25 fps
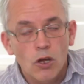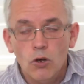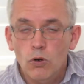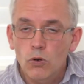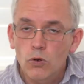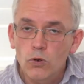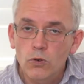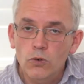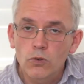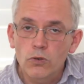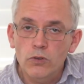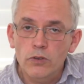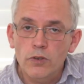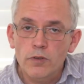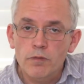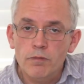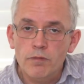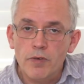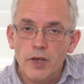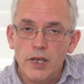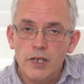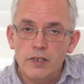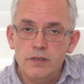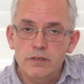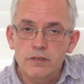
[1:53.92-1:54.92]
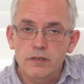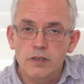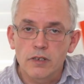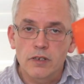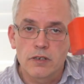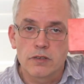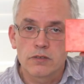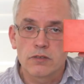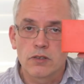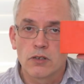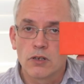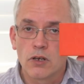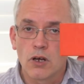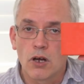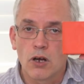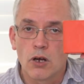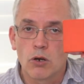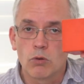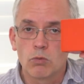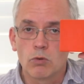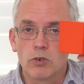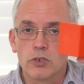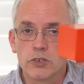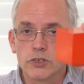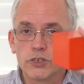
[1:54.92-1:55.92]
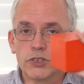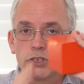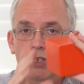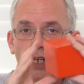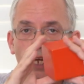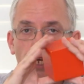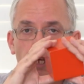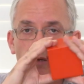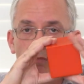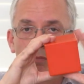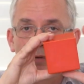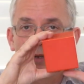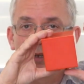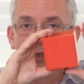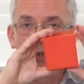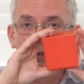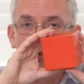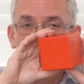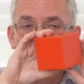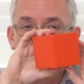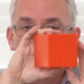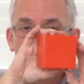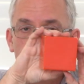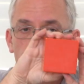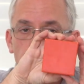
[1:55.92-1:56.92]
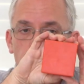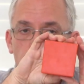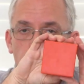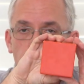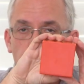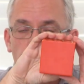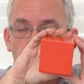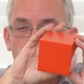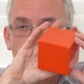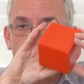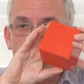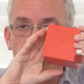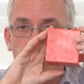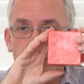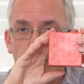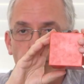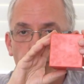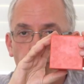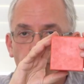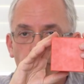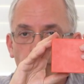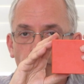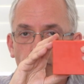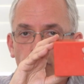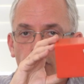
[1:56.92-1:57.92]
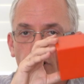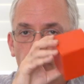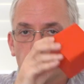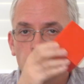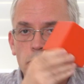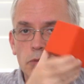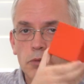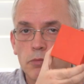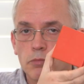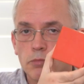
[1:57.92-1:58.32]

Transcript: All the faces are what shape? Can you tell you're grown up?